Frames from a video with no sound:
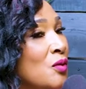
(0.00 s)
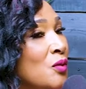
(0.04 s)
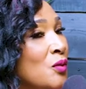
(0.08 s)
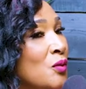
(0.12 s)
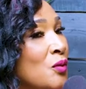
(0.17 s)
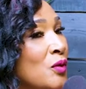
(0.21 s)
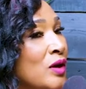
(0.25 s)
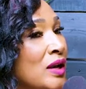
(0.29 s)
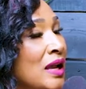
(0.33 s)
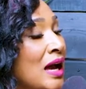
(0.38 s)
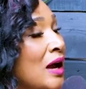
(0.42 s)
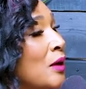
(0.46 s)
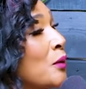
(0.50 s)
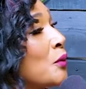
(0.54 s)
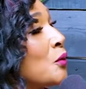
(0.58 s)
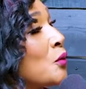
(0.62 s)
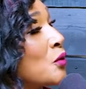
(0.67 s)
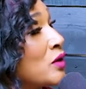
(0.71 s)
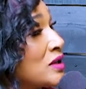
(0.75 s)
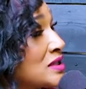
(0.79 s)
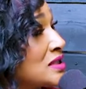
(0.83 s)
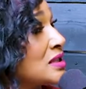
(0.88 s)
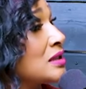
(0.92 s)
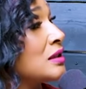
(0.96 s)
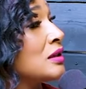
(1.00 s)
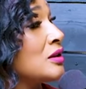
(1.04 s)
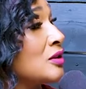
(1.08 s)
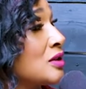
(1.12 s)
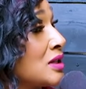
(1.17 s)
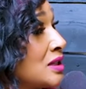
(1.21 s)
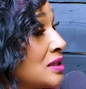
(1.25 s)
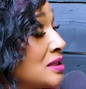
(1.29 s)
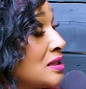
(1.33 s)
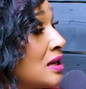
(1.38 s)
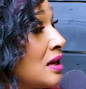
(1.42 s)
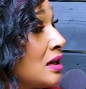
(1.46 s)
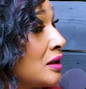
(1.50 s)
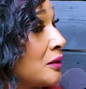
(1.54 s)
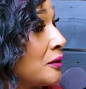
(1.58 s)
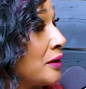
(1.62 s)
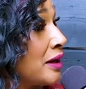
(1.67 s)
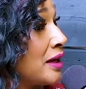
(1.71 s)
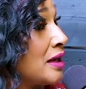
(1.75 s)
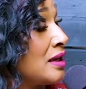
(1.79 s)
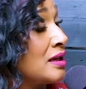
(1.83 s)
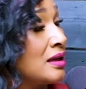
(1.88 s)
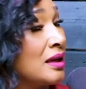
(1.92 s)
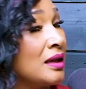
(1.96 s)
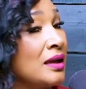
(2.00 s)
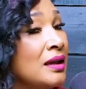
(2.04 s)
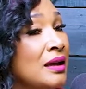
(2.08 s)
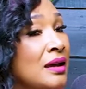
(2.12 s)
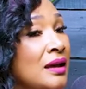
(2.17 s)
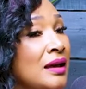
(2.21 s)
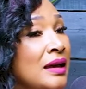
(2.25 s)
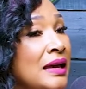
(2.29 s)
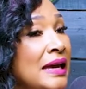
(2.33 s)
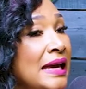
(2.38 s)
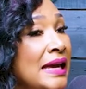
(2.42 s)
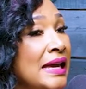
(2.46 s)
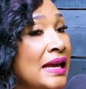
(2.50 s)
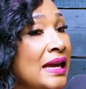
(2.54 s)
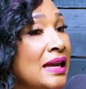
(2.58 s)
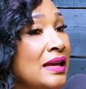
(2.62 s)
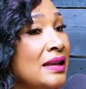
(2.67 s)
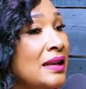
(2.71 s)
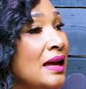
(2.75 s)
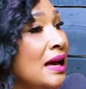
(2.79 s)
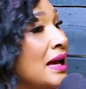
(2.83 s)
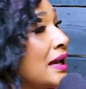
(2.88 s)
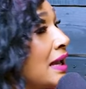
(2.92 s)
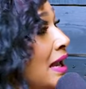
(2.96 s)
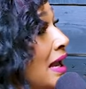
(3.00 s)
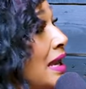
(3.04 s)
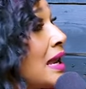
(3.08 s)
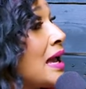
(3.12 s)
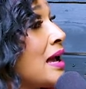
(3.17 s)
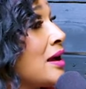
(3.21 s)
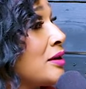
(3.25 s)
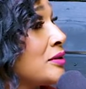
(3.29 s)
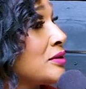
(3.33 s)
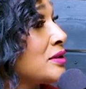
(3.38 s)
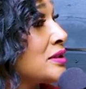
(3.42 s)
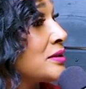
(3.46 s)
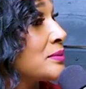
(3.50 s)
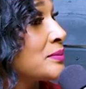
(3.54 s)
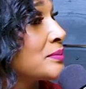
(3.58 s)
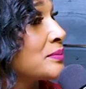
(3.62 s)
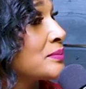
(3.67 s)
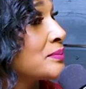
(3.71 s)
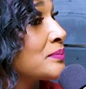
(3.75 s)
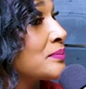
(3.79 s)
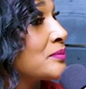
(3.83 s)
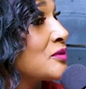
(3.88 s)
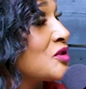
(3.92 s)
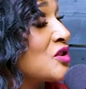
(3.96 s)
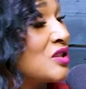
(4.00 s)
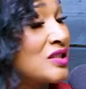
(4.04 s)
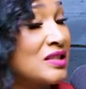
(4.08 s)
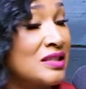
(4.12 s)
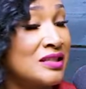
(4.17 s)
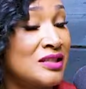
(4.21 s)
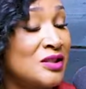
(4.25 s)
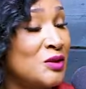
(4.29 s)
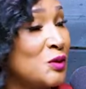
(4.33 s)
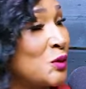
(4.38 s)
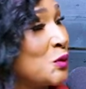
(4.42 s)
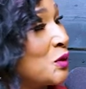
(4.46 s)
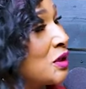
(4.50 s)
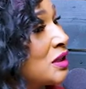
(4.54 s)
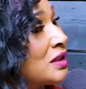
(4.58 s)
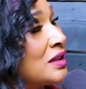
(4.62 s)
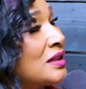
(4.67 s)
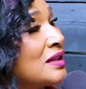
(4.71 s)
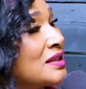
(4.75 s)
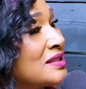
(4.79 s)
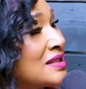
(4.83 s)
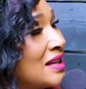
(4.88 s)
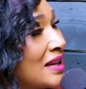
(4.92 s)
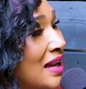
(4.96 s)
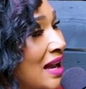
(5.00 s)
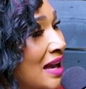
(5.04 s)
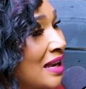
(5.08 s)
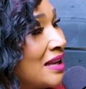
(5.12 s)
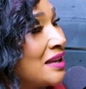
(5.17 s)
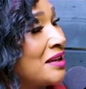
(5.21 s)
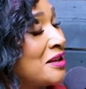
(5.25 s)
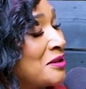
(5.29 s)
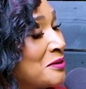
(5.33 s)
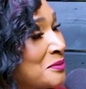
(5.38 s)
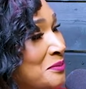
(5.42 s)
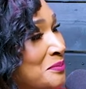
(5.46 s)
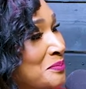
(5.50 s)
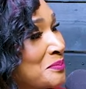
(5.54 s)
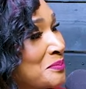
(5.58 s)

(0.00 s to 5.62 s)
what I wasn't going to tolerate, and I got out just as quickly as I got in.